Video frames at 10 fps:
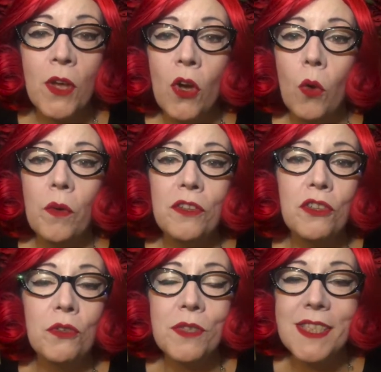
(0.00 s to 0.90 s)
Whether
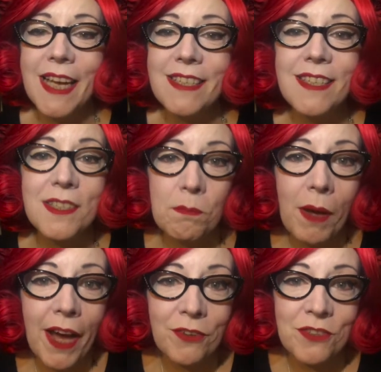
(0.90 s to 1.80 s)
you sent us
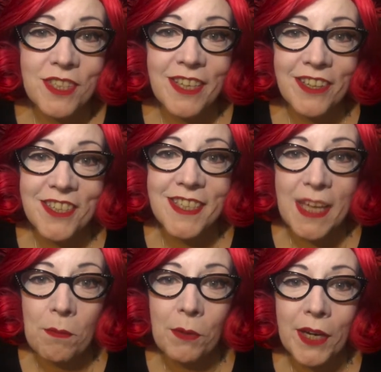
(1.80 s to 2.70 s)
£1 in our
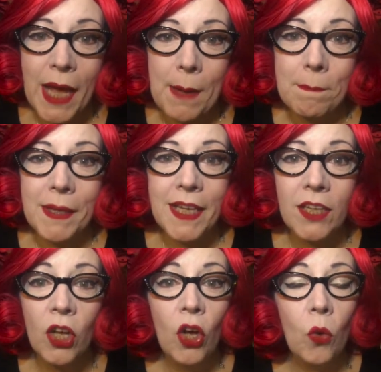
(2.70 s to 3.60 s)
December campaign,
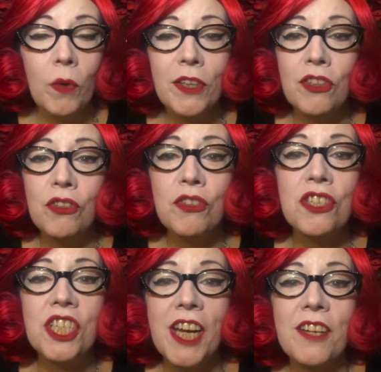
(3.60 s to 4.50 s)
whether you
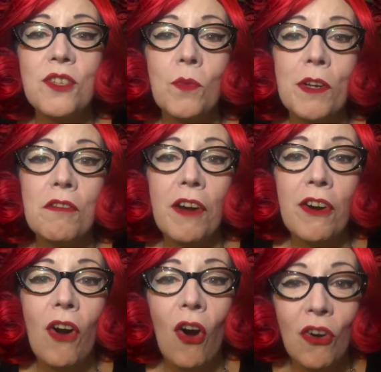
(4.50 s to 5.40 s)
shared one of our
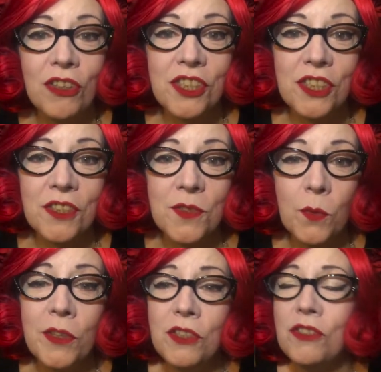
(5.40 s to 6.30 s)
auctions,
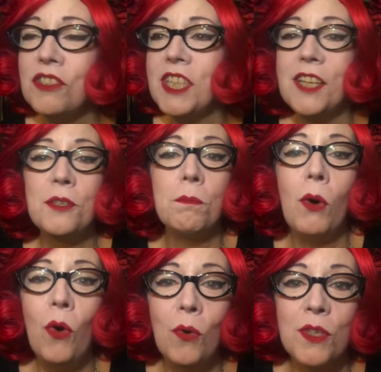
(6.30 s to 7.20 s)
whether you shared a
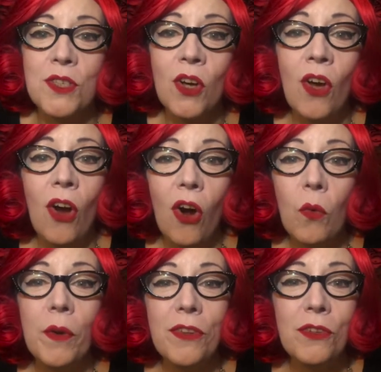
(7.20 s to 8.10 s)
post, or
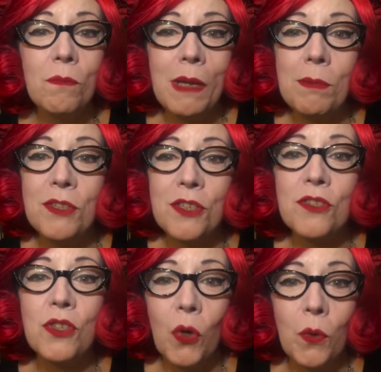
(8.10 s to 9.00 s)
whether you maybe just
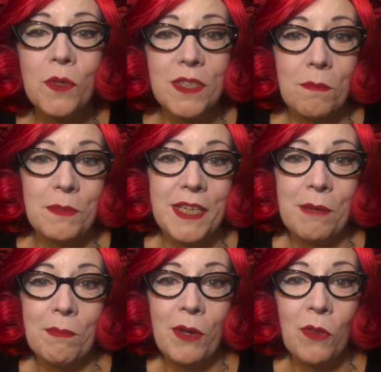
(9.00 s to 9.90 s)
told somebody
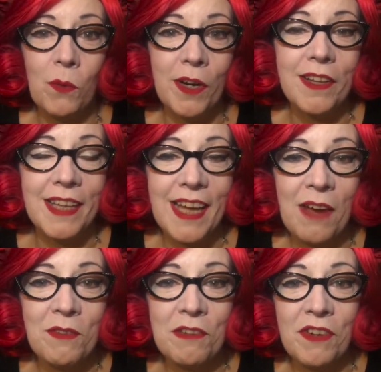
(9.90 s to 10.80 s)
about the work that
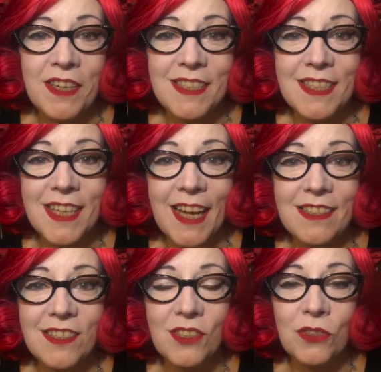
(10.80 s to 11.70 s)
Cabaret versus
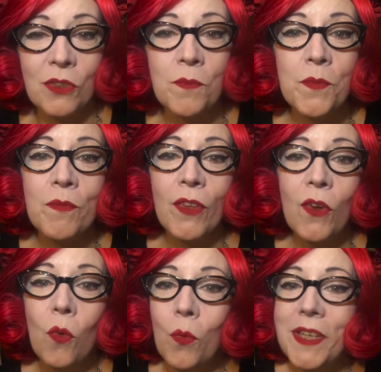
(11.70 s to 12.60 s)
Cancer do,
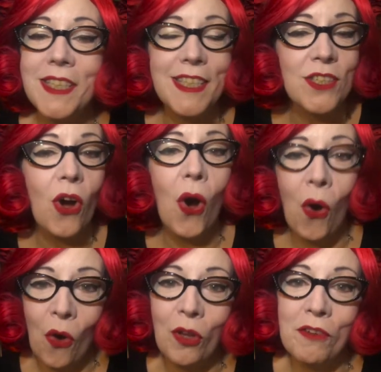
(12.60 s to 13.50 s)
we need
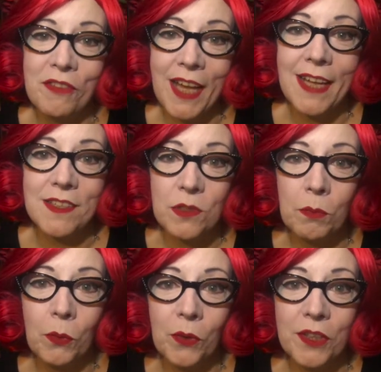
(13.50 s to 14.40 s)
all of that
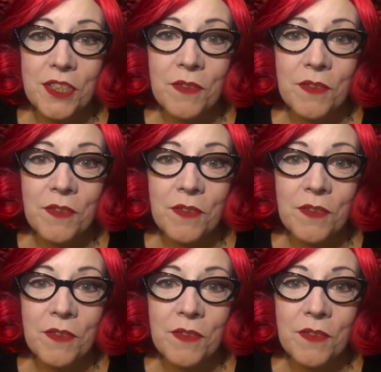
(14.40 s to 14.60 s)
support.